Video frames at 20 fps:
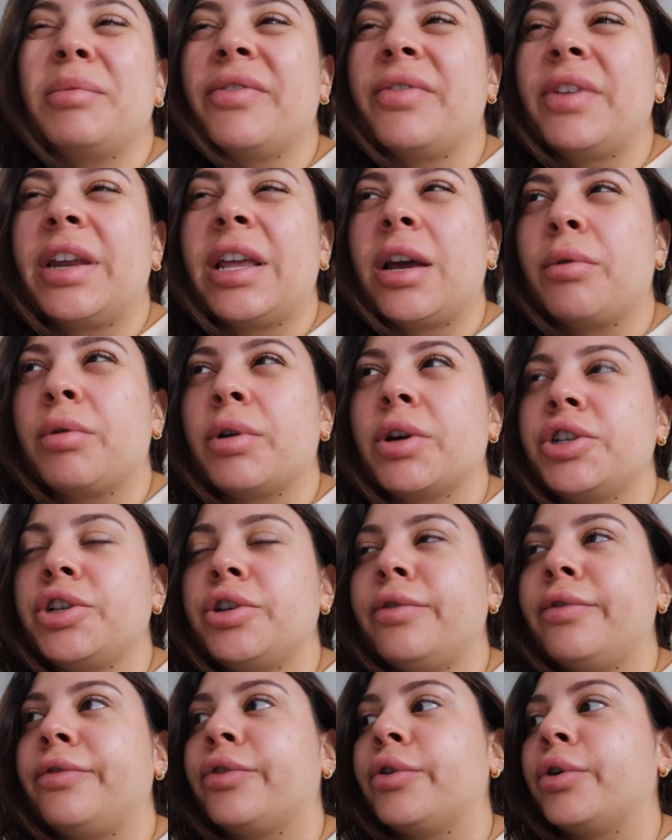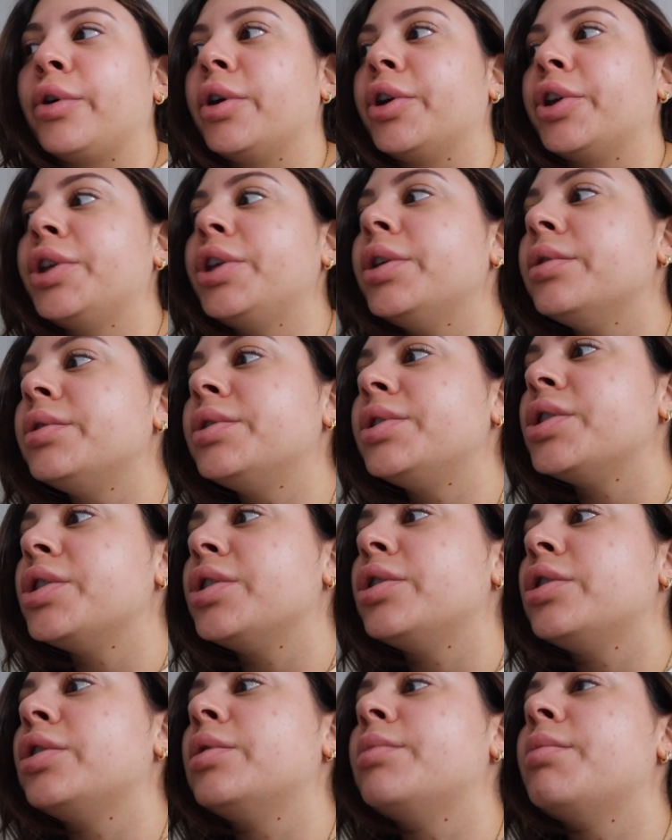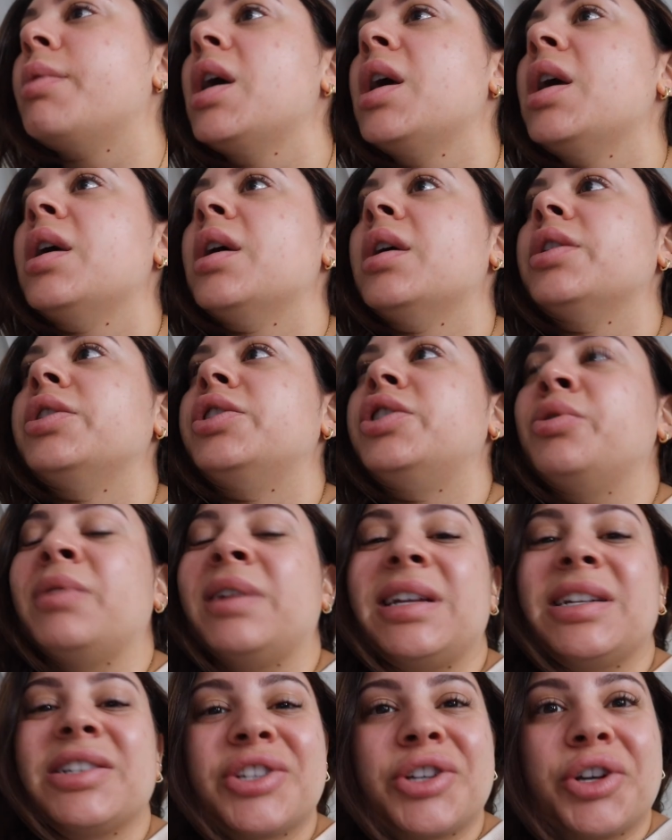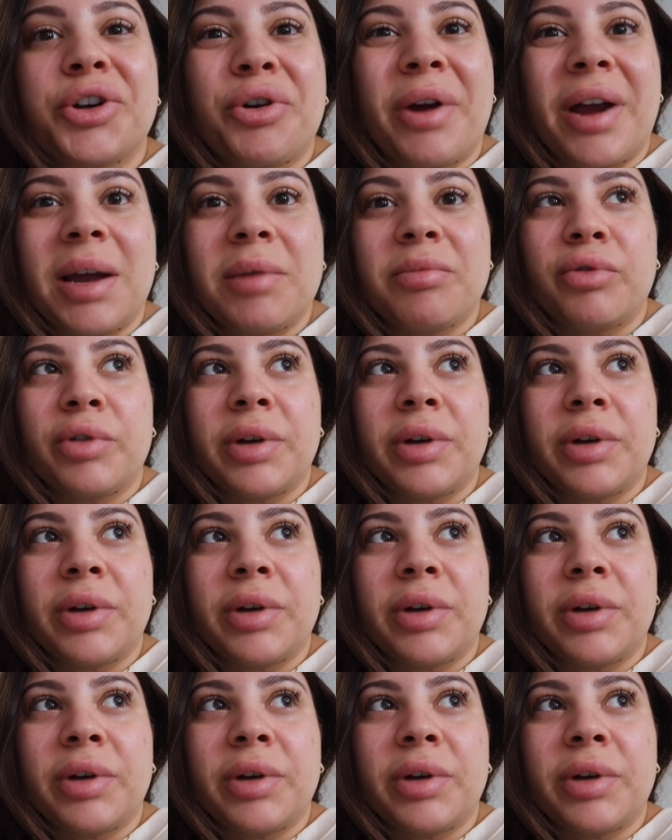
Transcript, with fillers: a video or two for YouTube, do an Instagram